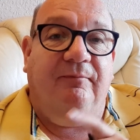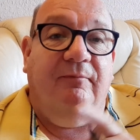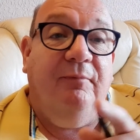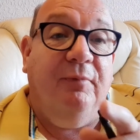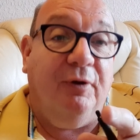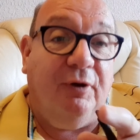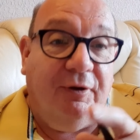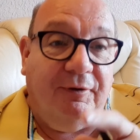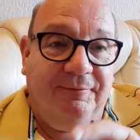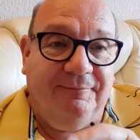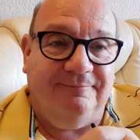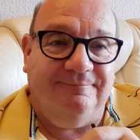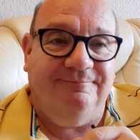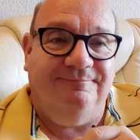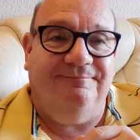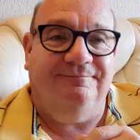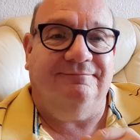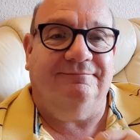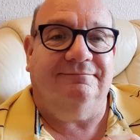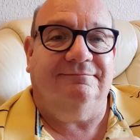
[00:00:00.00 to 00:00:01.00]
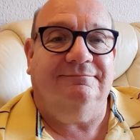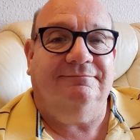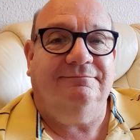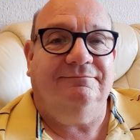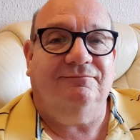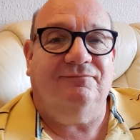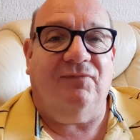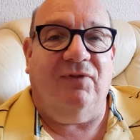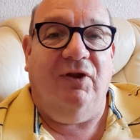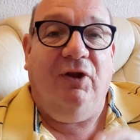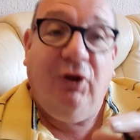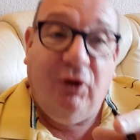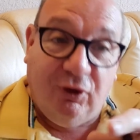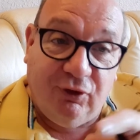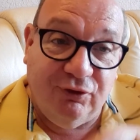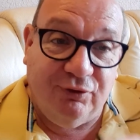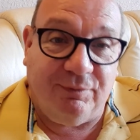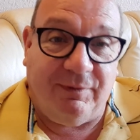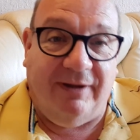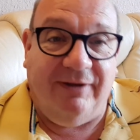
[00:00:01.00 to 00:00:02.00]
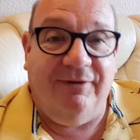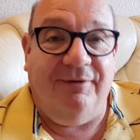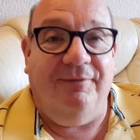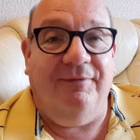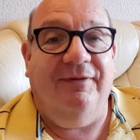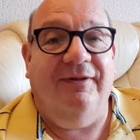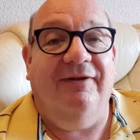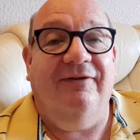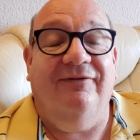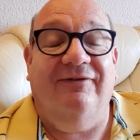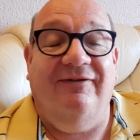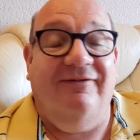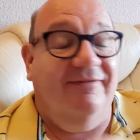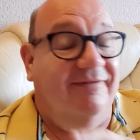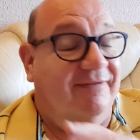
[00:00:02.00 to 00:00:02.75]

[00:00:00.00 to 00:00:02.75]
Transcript: But God's way of doing things is